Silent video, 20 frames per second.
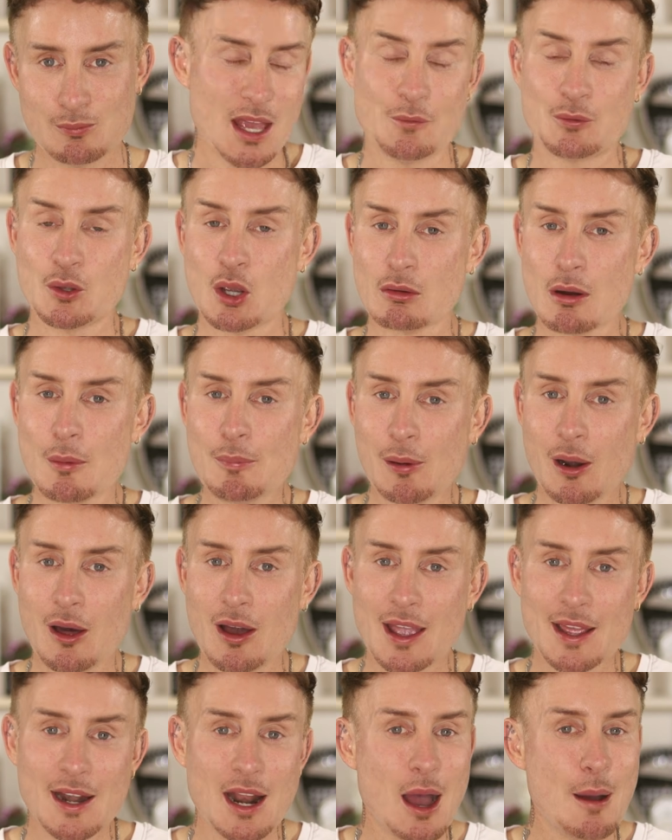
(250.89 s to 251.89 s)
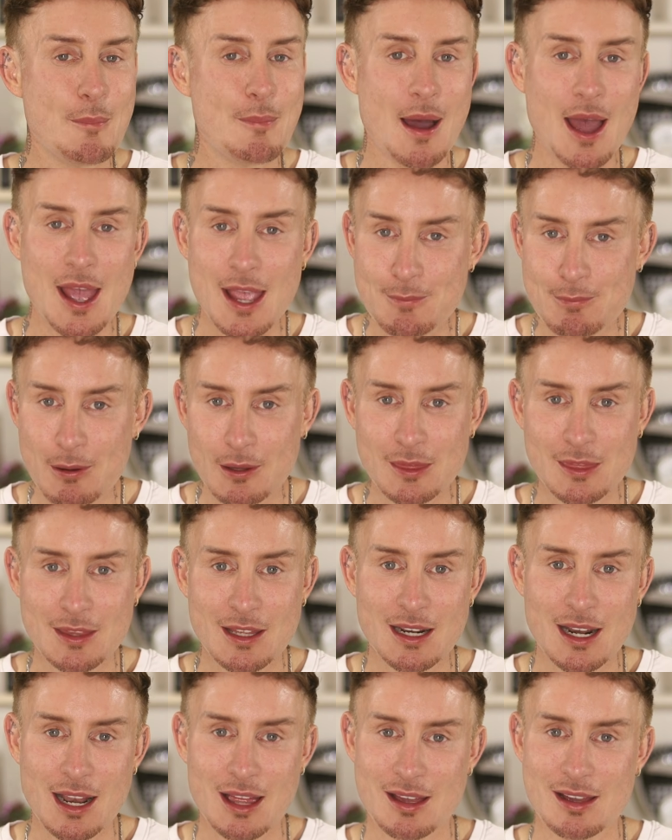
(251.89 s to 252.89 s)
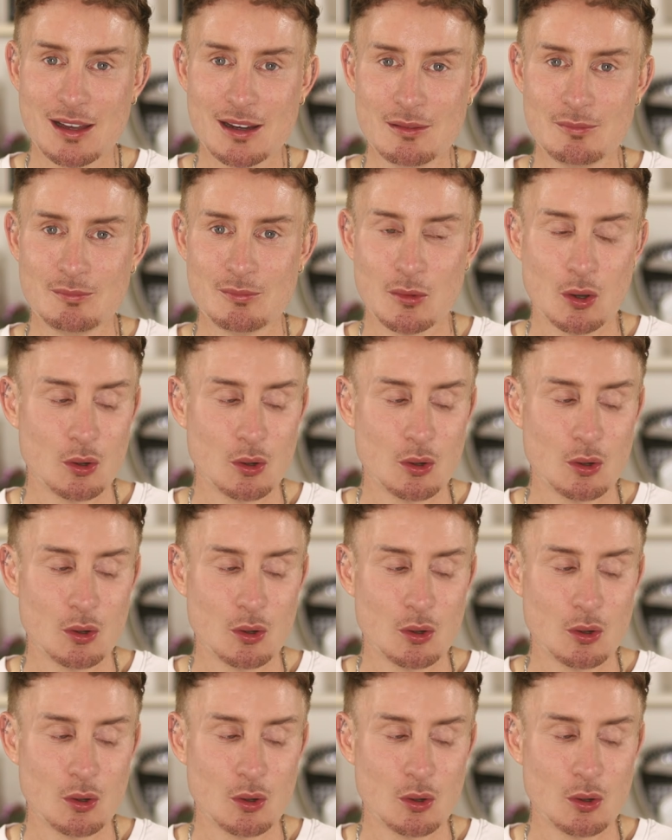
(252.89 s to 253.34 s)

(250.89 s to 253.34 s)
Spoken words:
If you're applying a paper thin layer,